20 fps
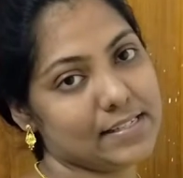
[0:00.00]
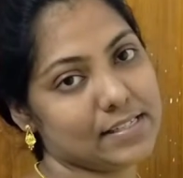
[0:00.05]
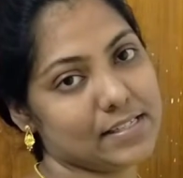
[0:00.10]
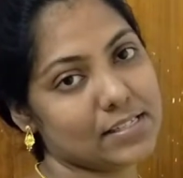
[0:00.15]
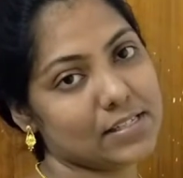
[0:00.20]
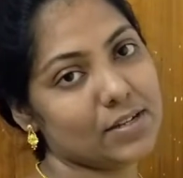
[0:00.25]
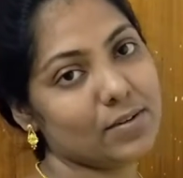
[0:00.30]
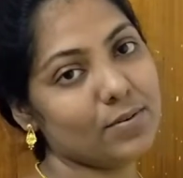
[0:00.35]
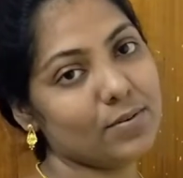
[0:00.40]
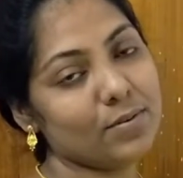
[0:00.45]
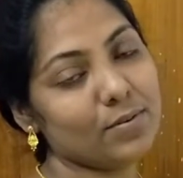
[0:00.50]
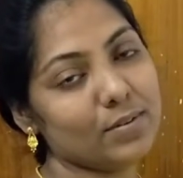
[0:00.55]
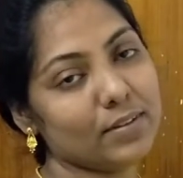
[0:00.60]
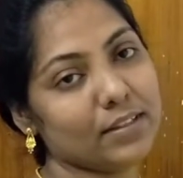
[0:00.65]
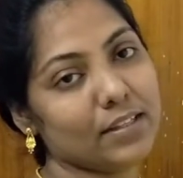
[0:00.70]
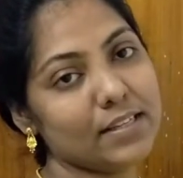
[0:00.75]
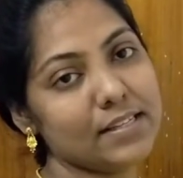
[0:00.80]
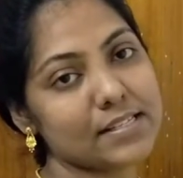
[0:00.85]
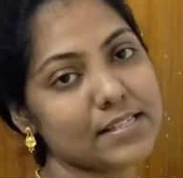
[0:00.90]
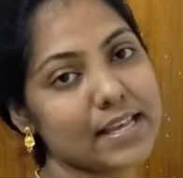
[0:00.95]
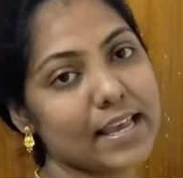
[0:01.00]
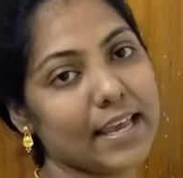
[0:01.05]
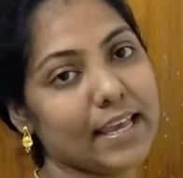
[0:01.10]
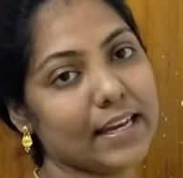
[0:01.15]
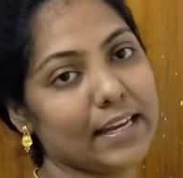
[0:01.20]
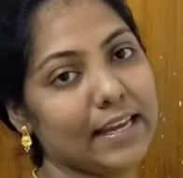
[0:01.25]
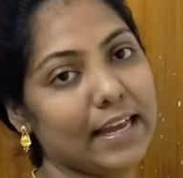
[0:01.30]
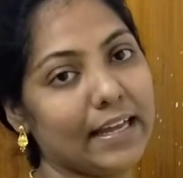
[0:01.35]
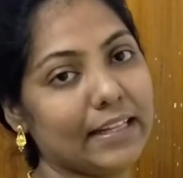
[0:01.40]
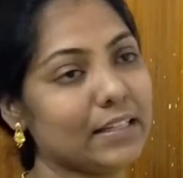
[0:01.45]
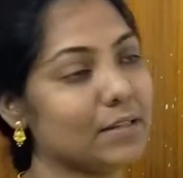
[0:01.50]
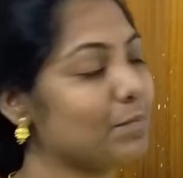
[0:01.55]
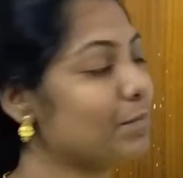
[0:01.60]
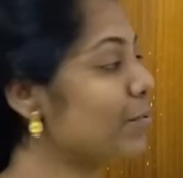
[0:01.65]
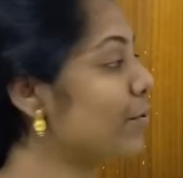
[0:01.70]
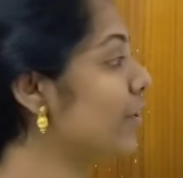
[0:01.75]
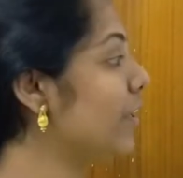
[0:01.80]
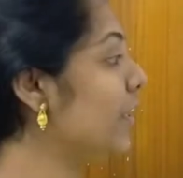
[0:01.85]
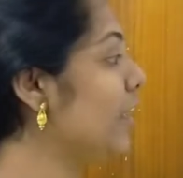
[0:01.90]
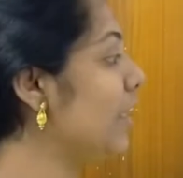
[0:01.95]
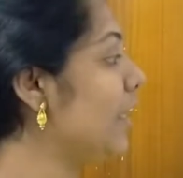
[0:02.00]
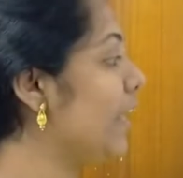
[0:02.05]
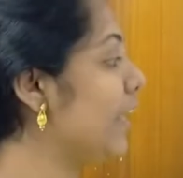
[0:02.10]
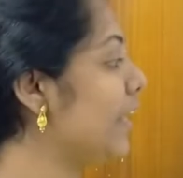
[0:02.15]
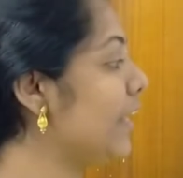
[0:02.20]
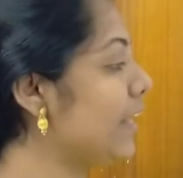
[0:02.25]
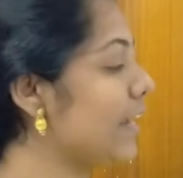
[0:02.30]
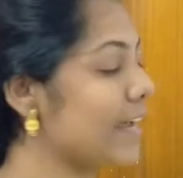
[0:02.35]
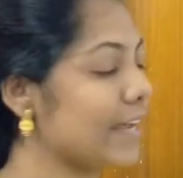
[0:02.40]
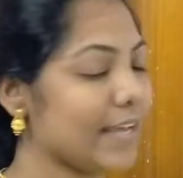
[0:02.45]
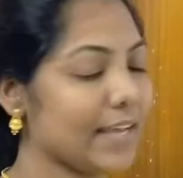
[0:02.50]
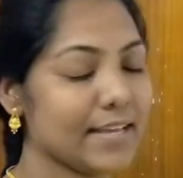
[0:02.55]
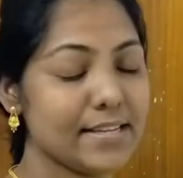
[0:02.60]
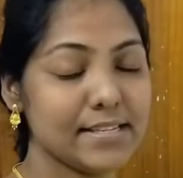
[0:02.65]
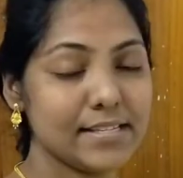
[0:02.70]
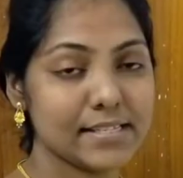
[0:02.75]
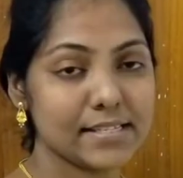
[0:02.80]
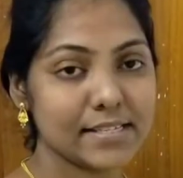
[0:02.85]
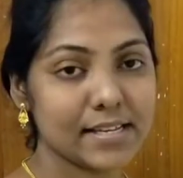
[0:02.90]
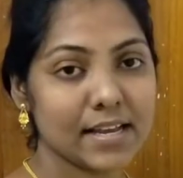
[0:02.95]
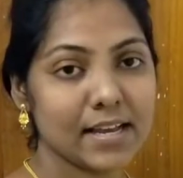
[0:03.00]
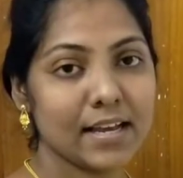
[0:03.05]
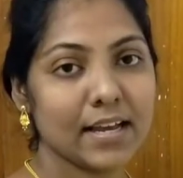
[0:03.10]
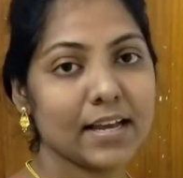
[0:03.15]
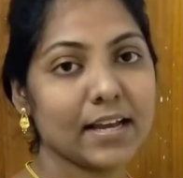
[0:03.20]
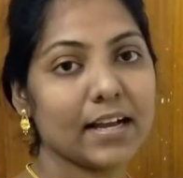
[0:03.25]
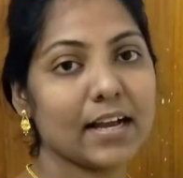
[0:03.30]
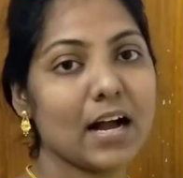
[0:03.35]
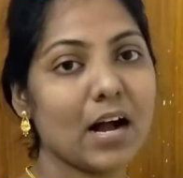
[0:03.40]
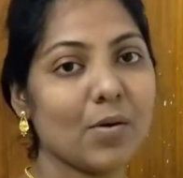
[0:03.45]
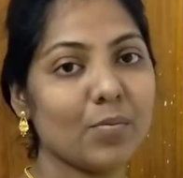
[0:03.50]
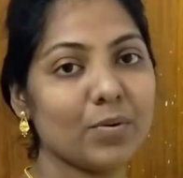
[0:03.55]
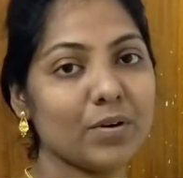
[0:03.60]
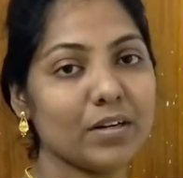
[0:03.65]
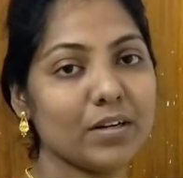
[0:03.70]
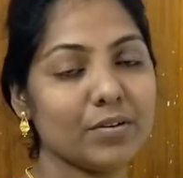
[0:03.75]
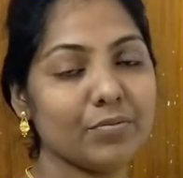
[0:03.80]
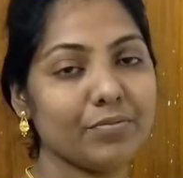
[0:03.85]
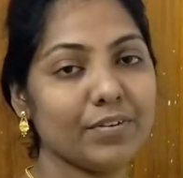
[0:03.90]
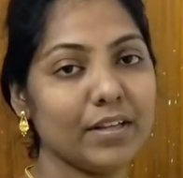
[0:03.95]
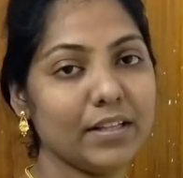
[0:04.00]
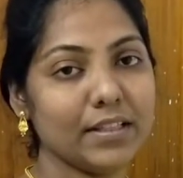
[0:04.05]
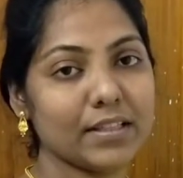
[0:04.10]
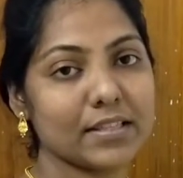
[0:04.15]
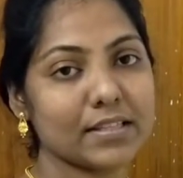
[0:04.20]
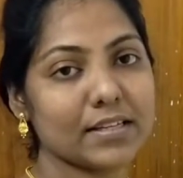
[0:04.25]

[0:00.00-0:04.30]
So this area, the prairie area, is covered with